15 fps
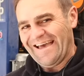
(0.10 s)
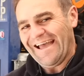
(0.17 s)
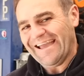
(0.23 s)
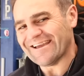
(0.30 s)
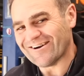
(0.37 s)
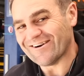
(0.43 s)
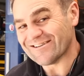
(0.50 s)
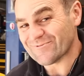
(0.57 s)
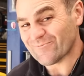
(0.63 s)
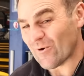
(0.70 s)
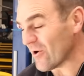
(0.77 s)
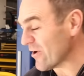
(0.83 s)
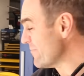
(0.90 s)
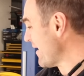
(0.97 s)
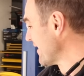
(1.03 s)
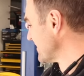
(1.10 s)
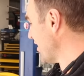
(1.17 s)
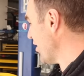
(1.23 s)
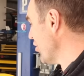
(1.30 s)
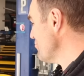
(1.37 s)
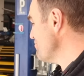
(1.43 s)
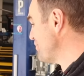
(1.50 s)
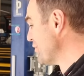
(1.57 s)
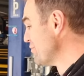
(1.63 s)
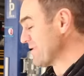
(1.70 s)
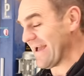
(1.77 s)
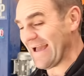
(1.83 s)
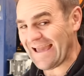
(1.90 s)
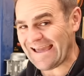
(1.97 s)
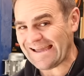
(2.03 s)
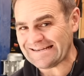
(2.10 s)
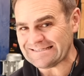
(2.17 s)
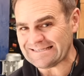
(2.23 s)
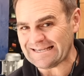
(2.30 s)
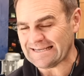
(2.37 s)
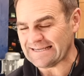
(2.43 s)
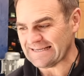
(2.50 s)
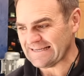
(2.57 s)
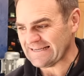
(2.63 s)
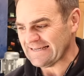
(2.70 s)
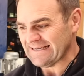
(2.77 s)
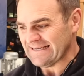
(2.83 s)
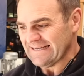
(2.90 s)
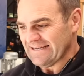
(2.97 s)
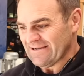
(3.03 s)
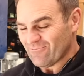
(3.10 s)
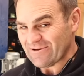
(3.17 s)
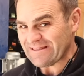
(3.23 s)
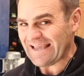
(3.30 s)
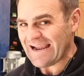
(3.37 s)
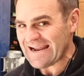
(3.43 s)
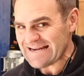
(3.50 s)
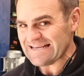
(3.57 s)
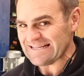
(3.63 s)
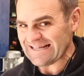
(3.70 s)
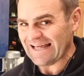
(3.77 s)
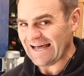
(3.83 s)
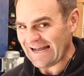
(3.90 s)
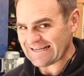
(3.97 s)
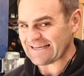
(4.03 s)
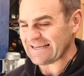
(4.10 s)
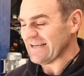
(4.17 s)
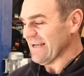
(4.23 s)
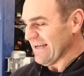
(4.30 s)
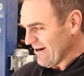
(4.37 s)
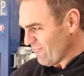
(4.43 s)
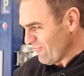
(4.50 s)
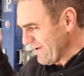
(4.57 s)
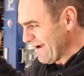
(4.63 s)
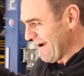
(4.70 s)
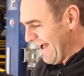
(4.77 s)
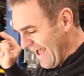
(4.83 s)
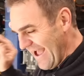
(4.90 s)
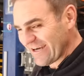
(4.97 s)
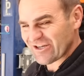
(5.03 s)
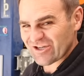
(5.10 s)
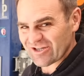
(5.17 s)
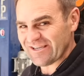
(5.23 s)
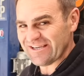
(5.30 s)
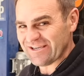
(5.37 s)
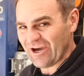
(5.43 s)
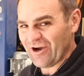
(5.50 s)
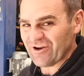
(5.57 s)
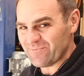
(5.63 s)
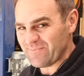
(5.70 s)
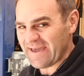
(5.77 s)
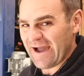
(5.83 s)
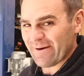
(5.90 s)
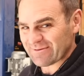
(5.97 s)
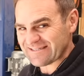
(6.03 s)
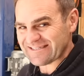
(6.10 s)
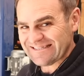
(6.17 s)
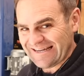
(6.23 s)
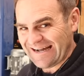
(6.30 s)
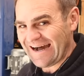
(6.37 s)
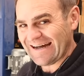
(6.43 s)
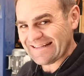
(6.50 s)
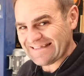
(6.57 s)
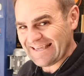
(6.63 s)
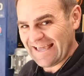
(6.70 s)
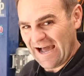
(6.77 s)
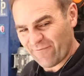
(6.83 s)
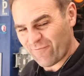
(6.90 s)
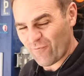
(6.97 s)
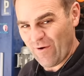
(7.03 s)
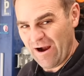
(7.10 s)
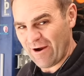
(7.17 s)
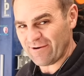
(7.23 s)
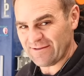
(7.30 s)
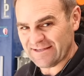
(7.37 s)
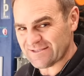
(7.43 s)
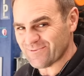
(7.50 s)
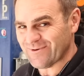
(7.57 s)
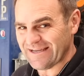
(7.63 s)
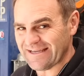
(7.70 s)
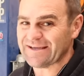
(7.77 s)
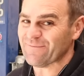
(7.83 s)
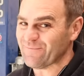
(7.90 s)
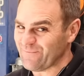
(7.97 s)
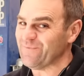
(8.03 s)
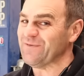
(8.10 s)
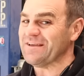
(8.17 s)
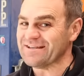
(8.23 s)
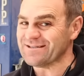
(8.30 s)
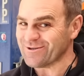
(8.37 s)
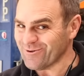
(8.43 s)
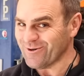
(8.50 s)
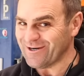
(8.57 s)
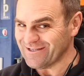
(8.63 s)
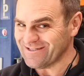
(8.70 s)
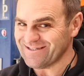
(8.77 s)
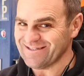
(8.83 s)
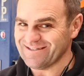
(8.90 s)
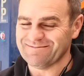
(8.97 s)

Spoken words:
Hey guys, welcome back to Home Built, and with any luck, we are actually going to be able to start the Alfarrari this week. Fingers crossed.